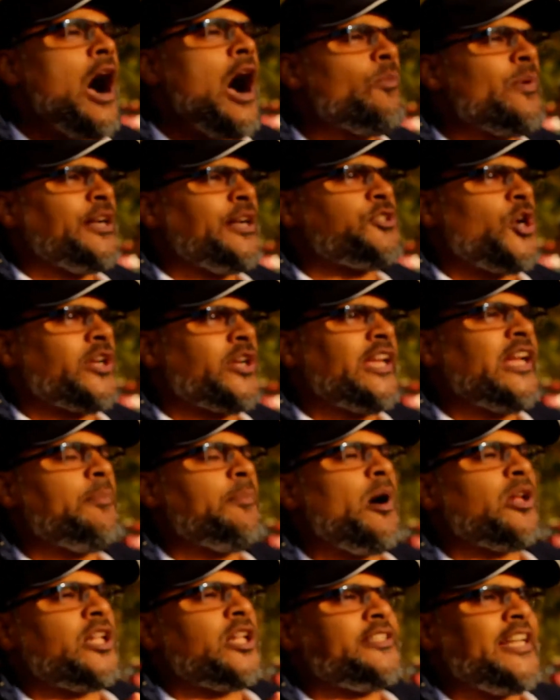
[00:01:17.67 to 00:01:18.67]
Now we are
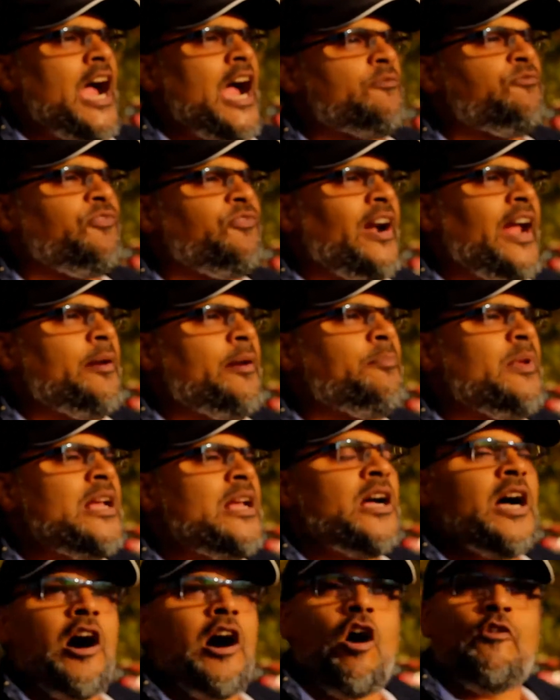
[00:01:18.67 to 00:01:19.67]
talking about the time frame.